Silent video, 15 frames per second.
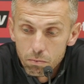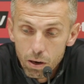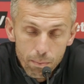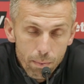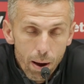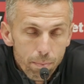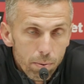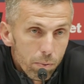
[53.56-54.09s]

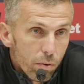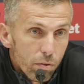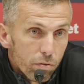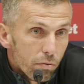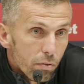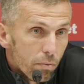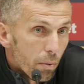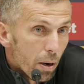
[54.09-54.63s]
I'm happy
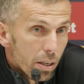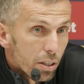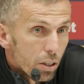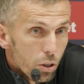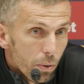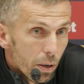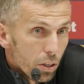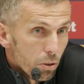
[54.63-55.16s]
with, with my
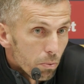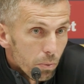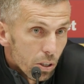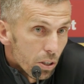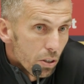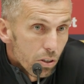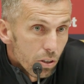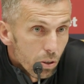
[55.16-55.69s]
situation,
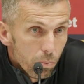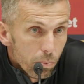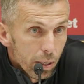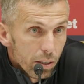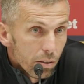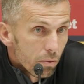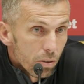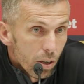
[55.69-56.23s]
which is still
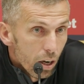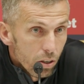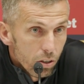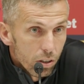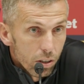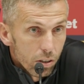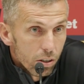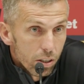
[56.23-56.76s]
being
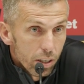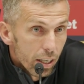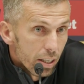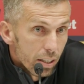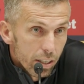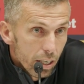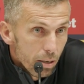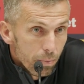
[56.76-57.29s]
tasked to, to take
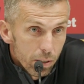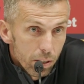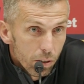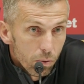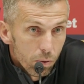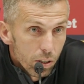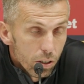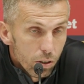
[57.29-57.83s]
the team
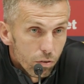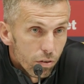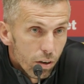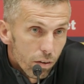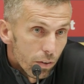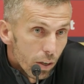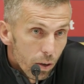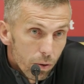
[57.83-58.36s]
until, until
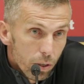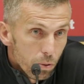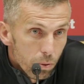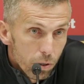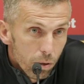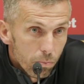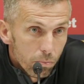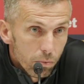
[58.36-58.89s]
further notice,
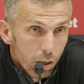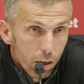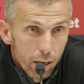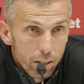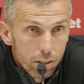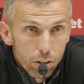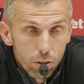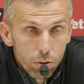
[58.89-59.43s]
which I'm
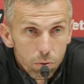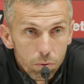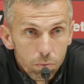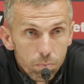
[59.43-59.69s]
delighted to do.